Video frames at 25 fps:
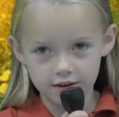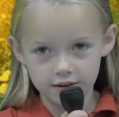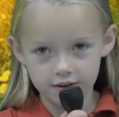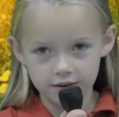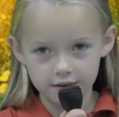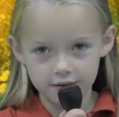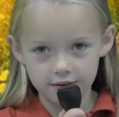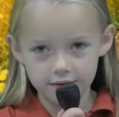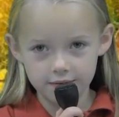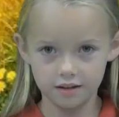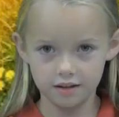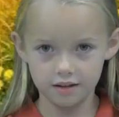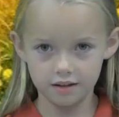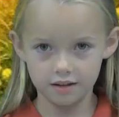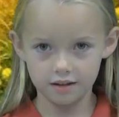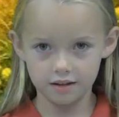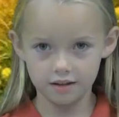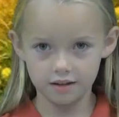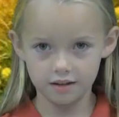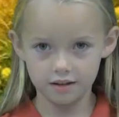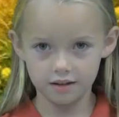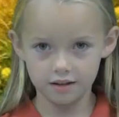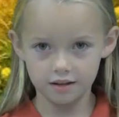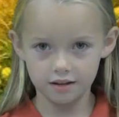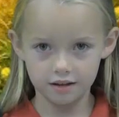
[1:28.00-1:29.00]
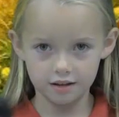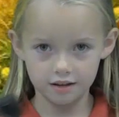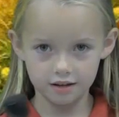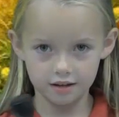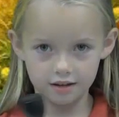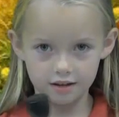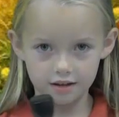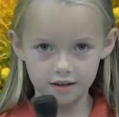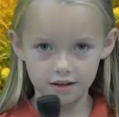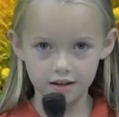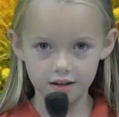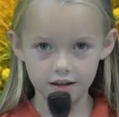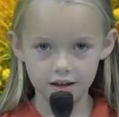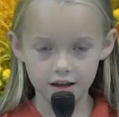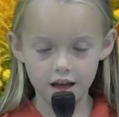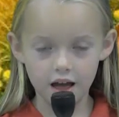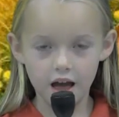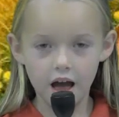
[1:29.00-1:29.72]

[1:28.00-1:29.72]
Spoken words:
(no one is talking)